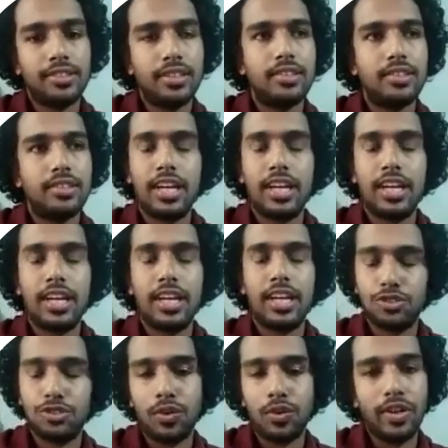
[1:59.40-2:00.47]
that's
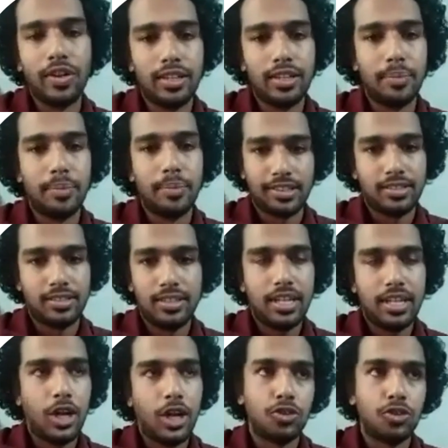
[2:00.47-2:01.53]
what we need in the bank
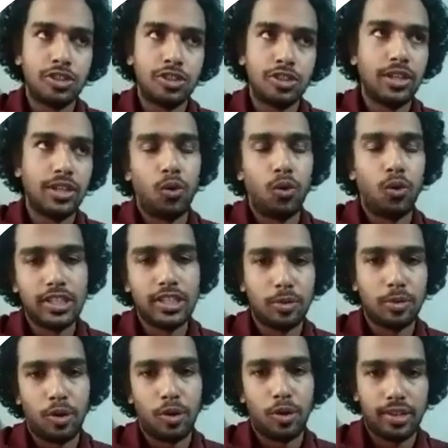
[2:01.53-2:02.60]
sector. And also the
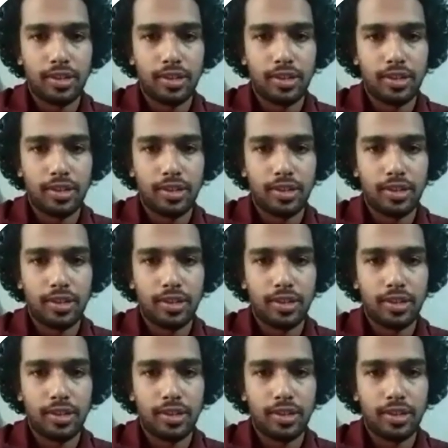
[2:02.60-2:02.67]
knowledge